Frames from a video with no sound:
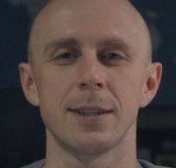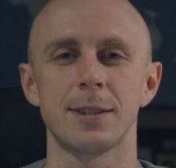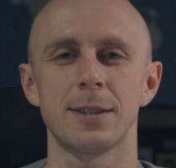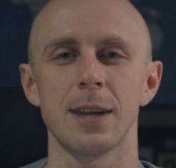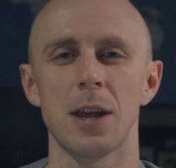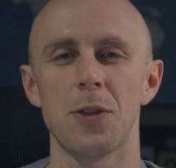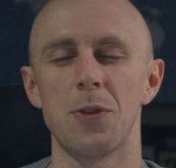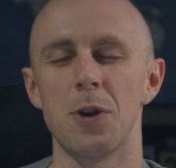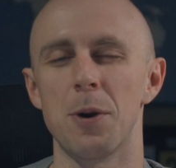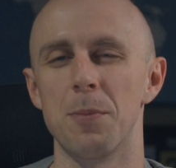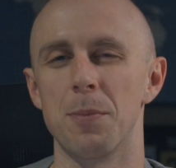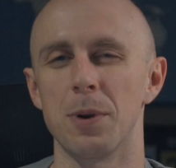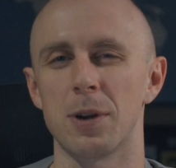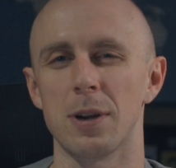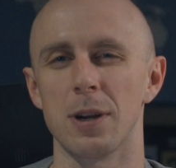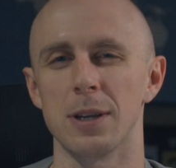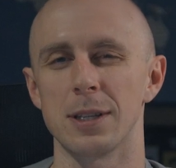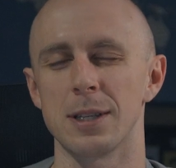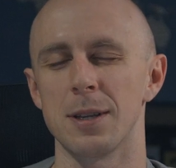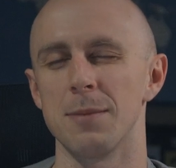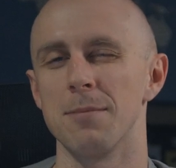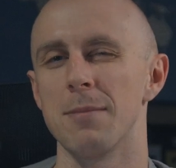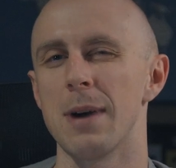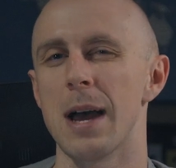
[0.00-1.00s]
etc.,
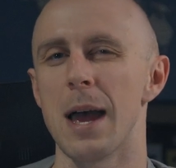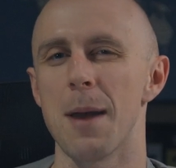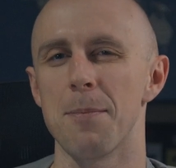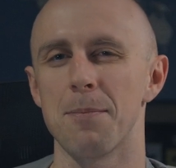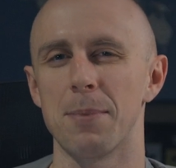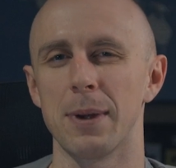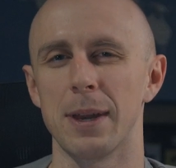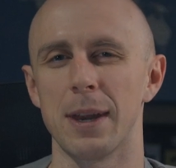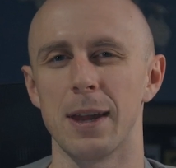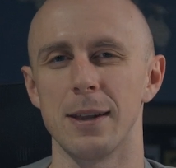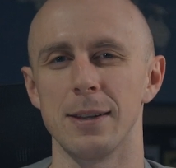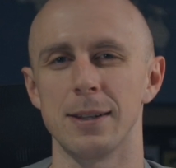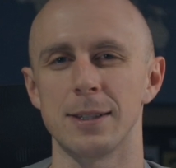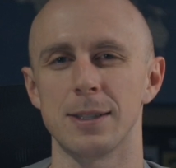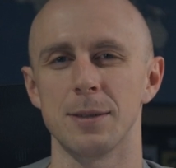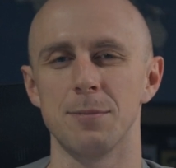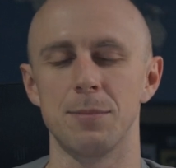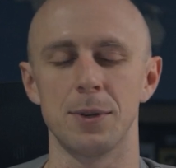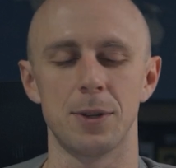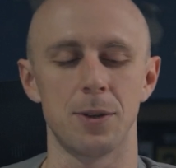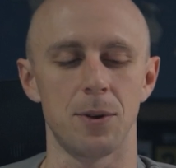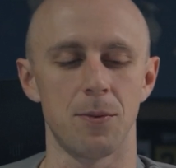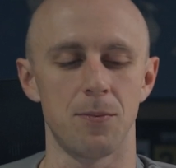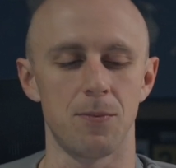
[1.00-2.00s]
because in my opinion it's a
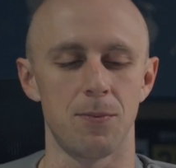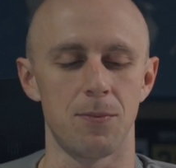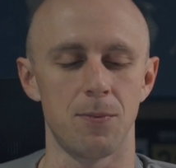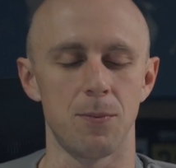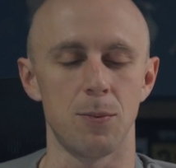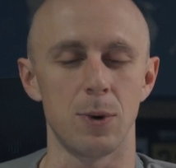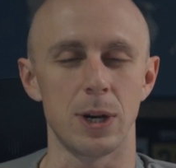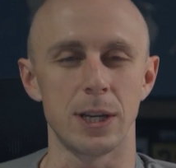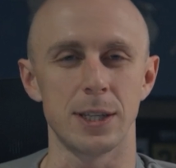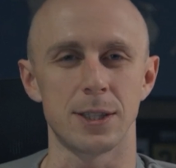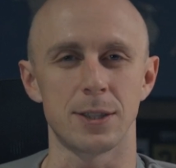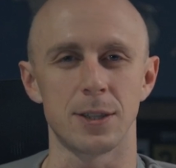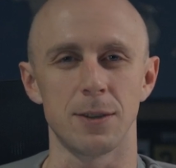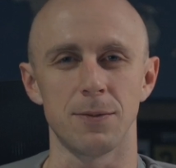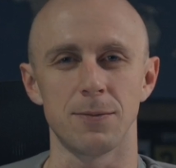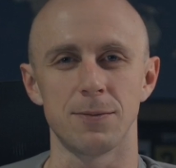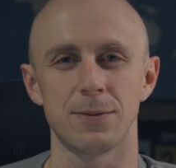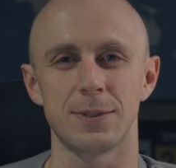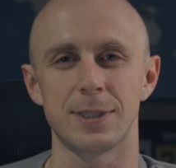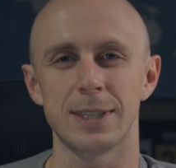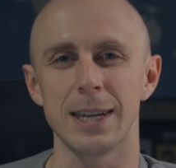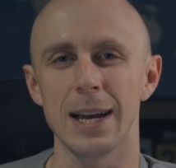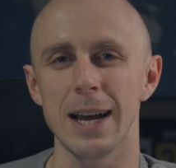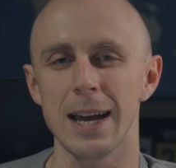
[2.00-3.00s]
bit of waste of
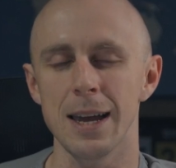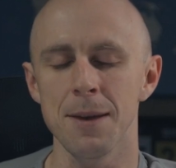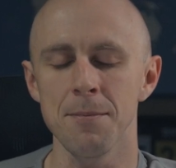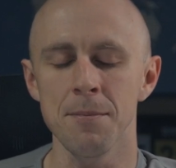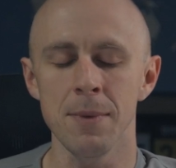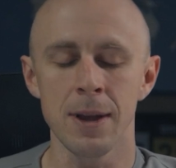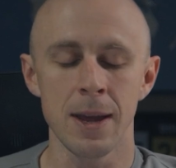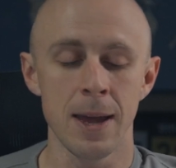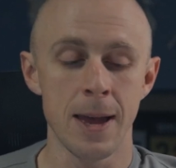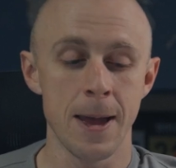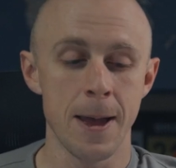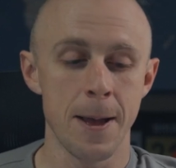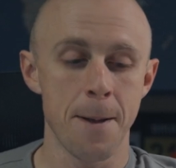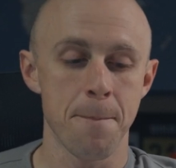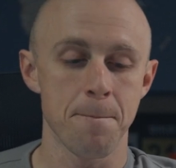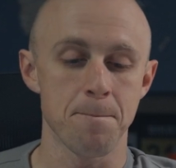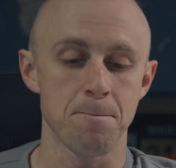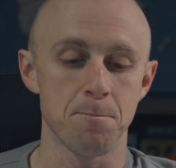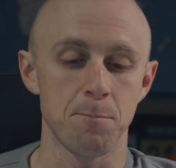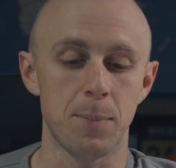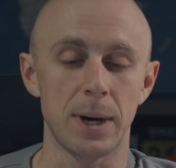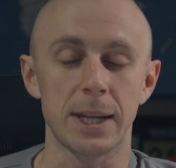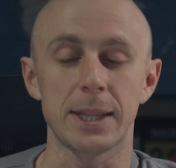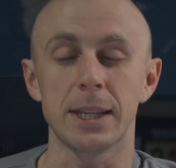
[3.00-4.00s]
time.
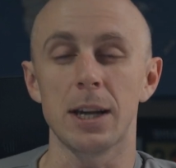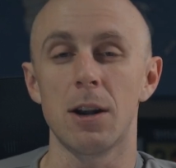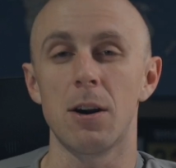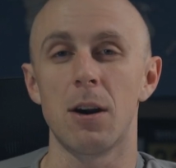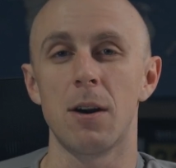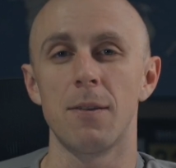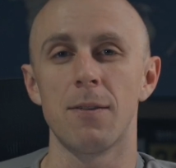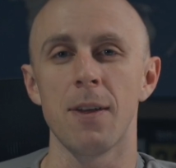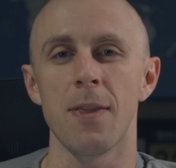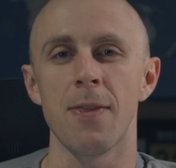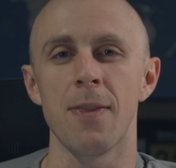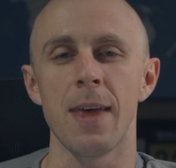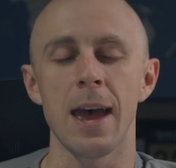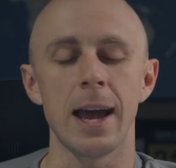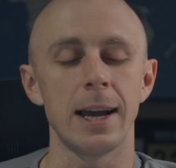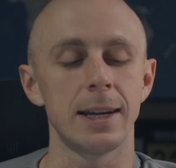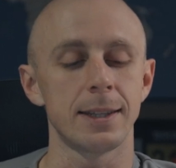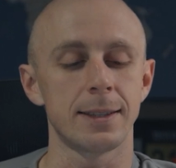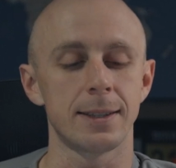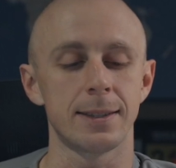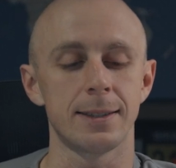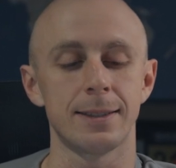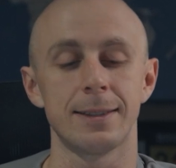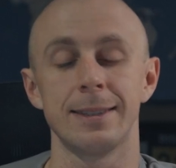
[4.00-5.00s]
But other than
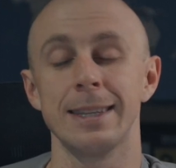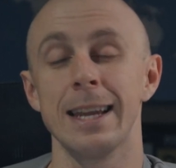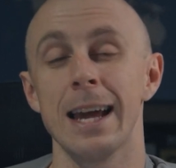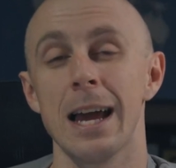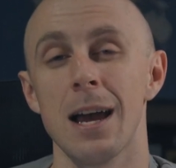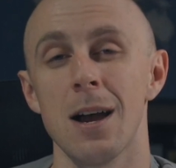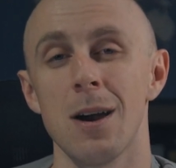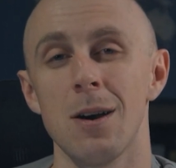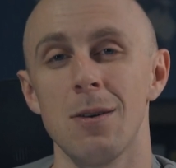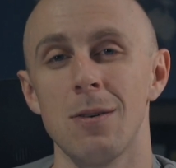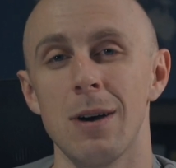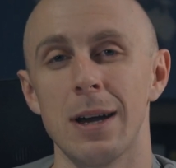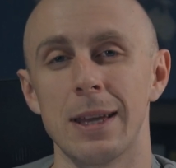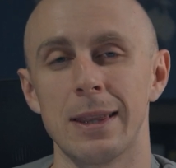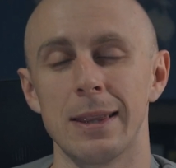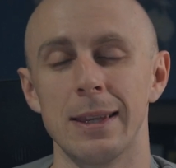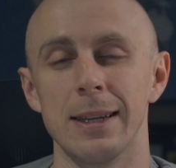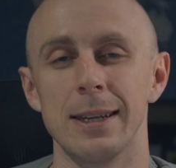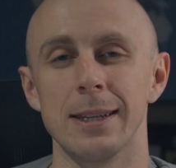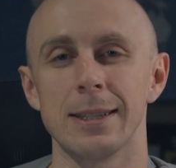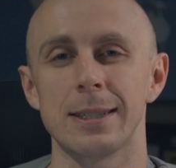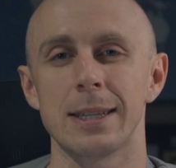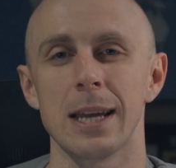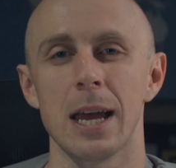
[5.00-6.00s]
that, now at
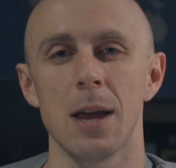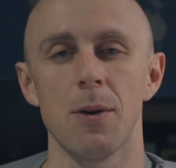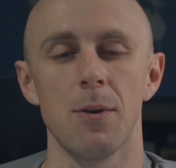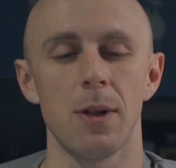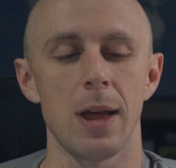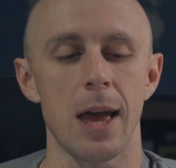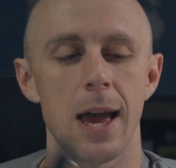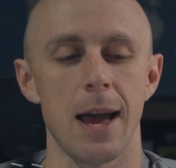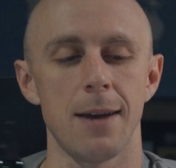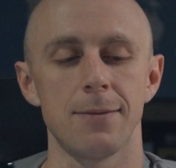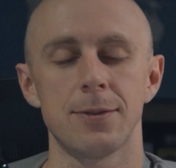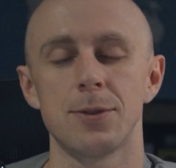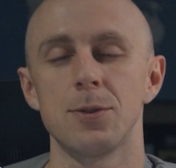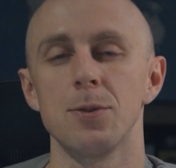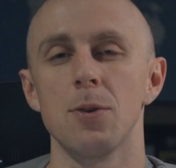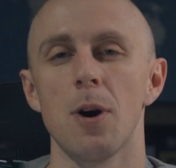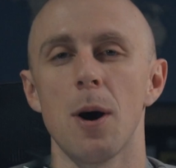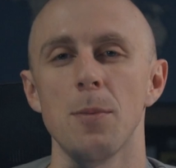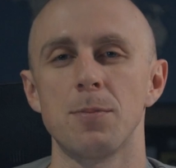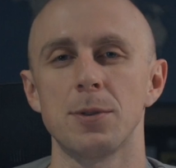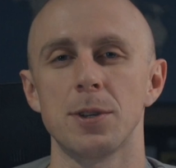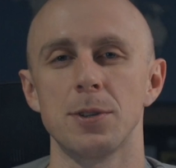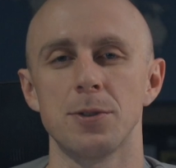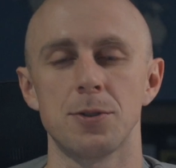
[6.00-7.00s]
least I will have 2
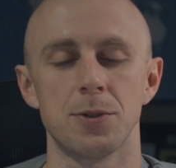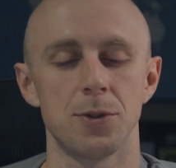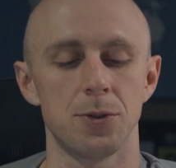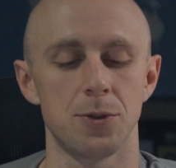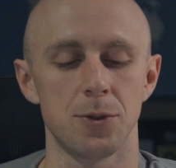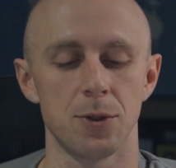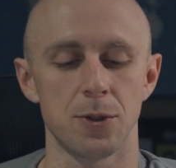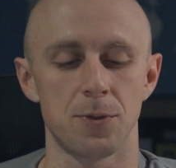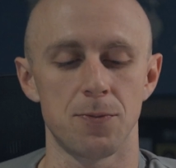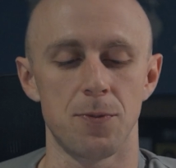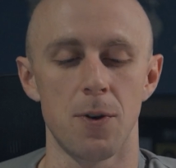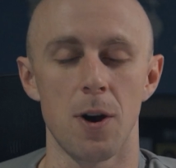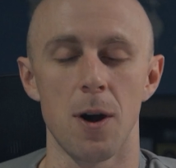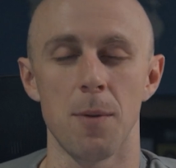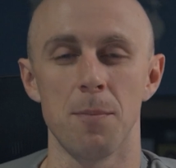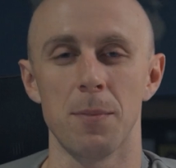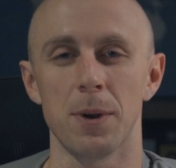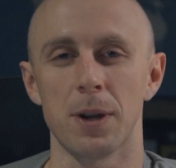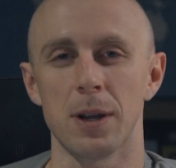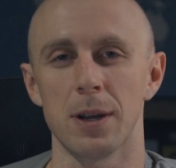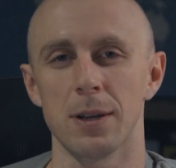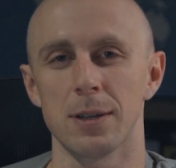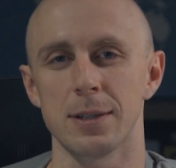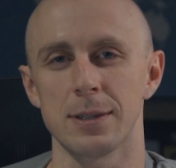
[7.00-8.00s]
options to choose from
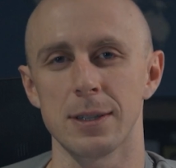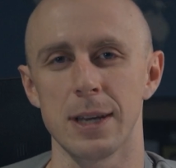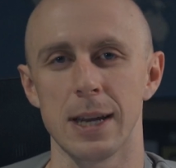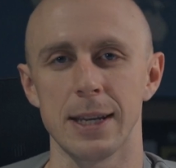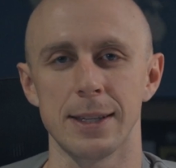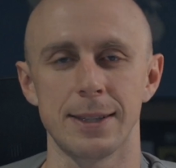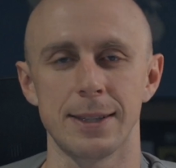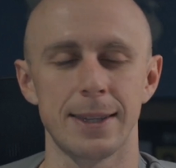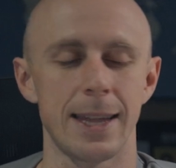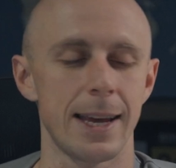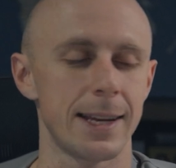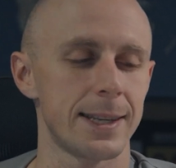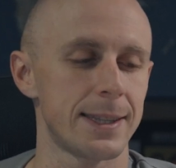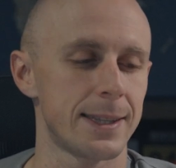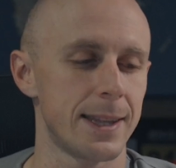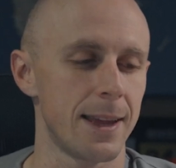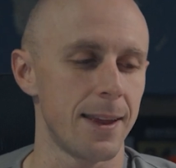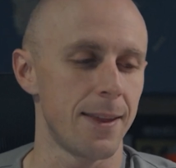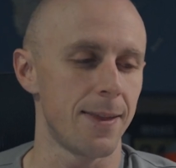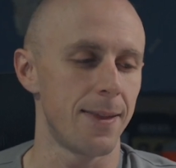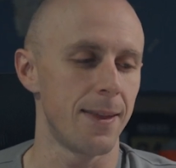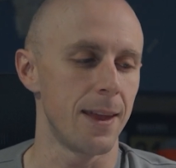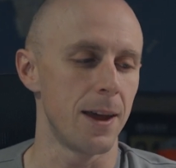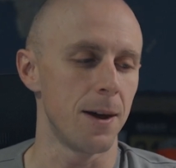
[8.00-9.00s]
because I
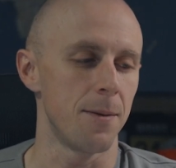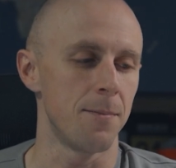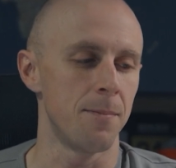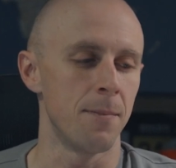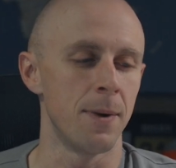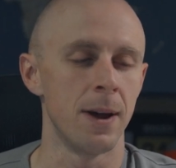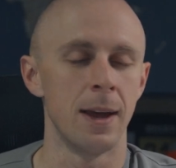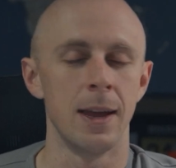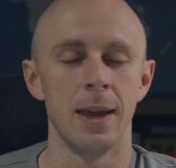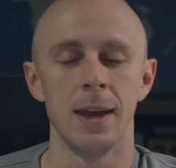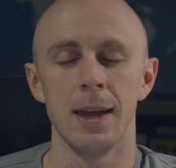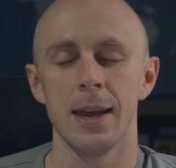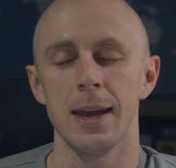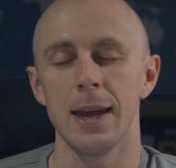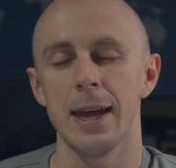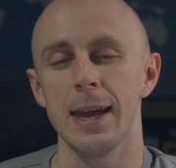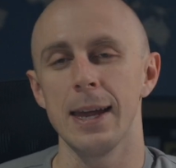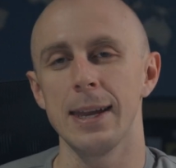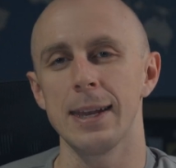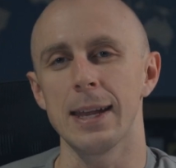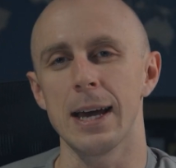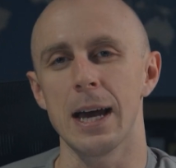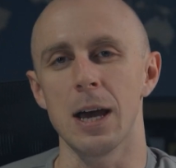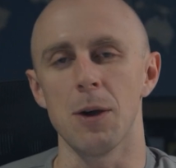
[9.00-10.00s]
tested them
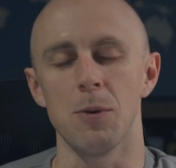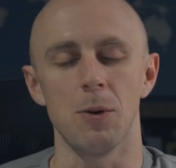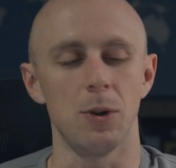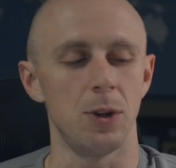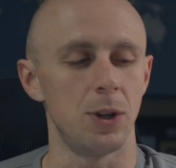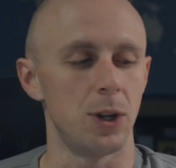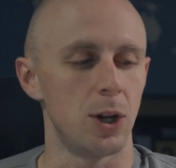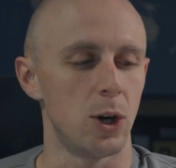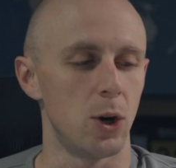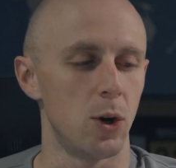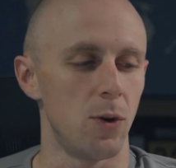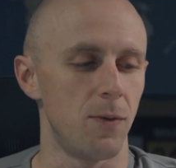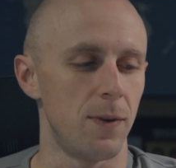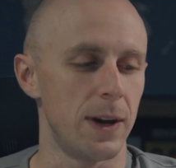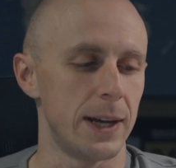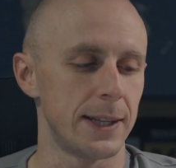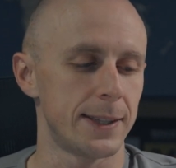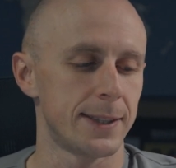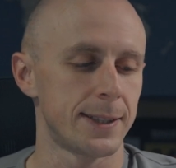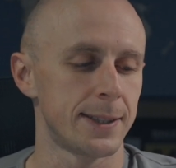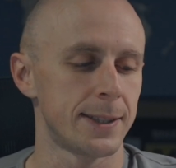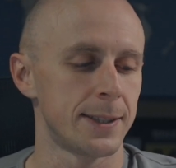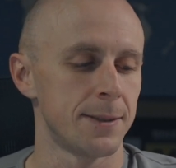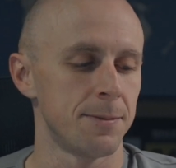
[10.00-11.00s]
and I will know
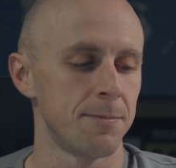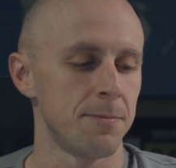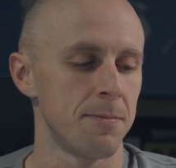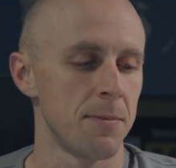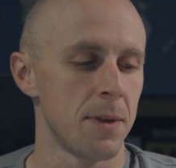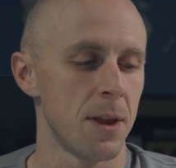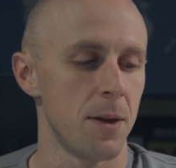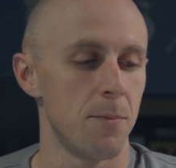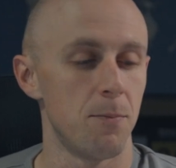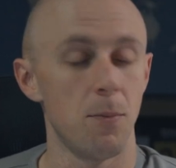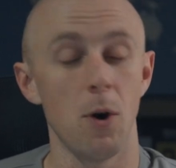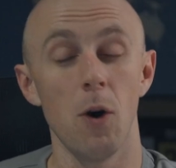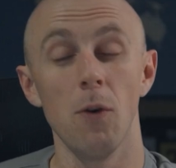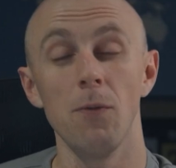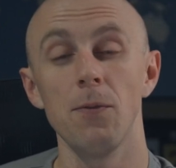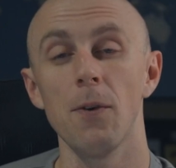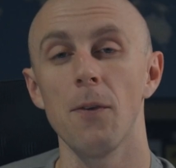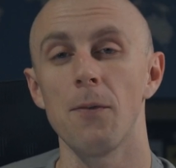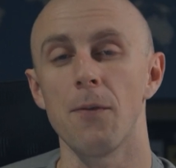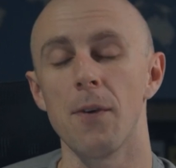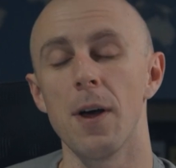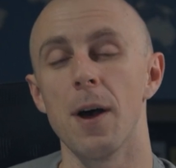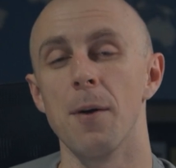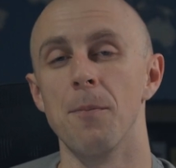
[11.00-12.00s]
that both
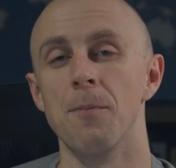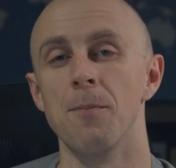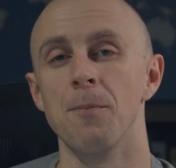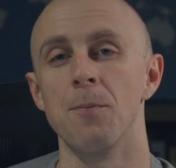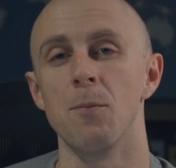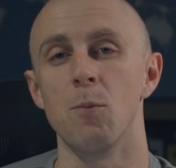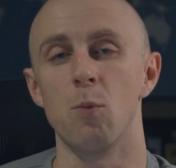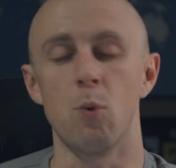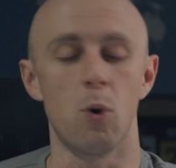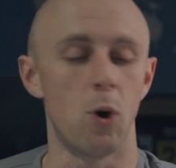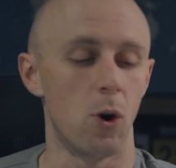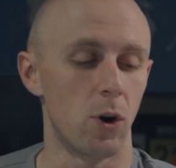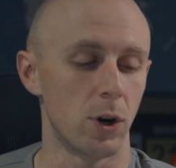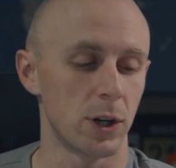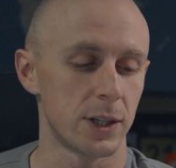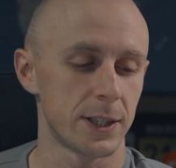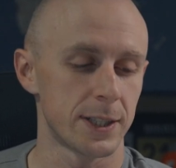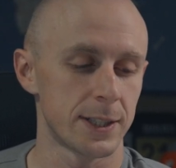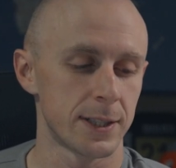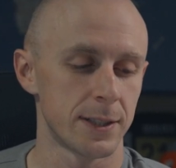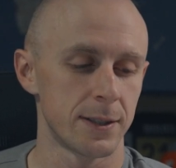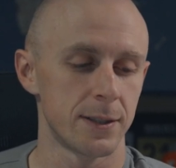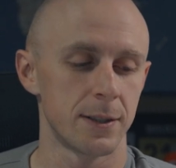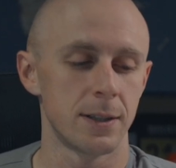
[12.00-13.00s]
of them
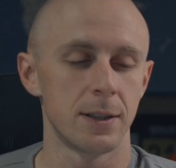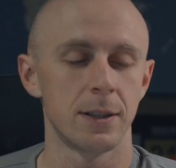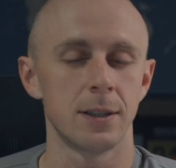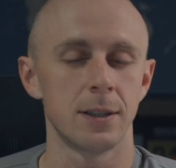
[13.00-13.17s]
works